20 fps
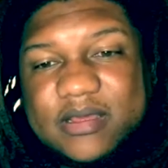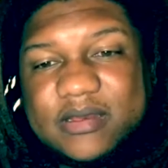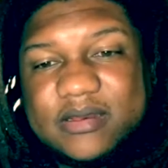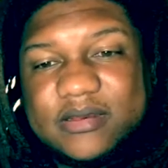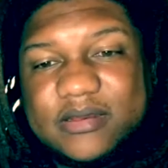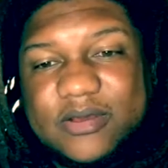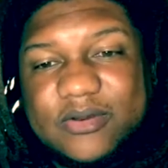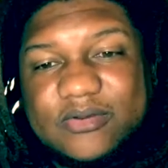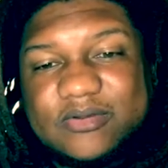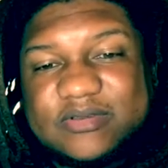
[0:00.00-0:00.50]

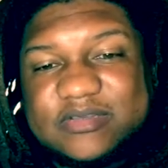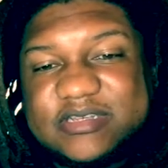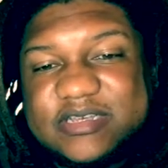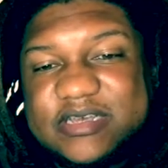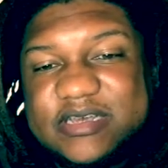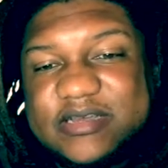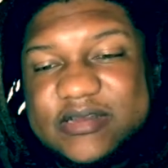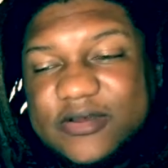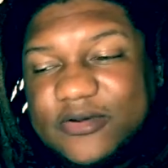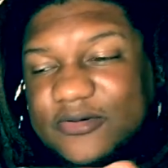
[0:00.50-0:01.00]
Don't
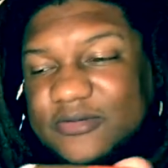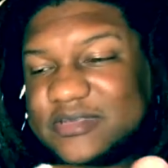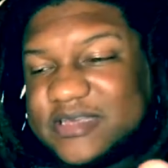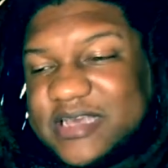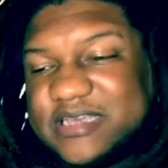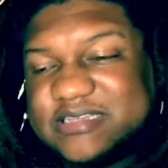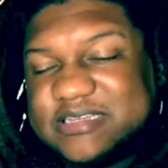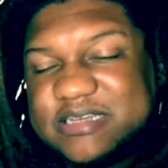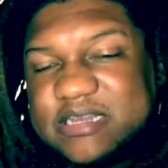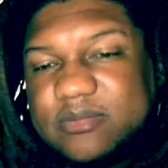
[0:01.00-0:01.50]

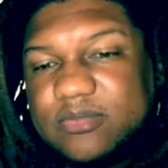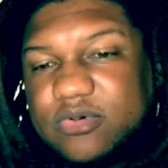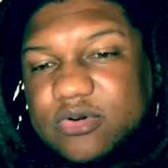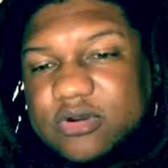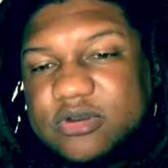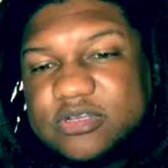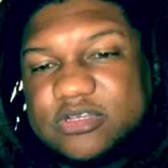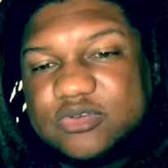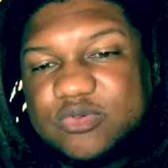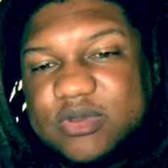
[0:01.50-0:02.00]
taste any more
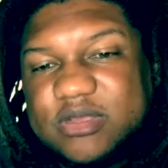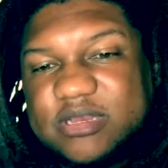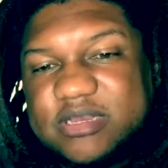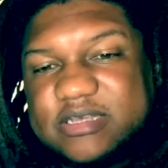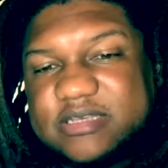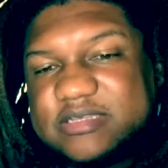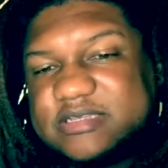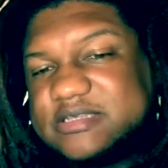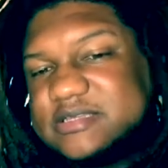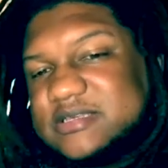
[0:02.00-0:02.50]
of the
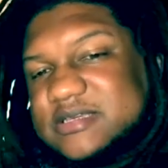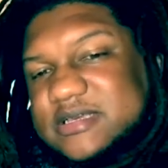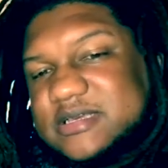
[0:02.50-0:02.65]
sweetness.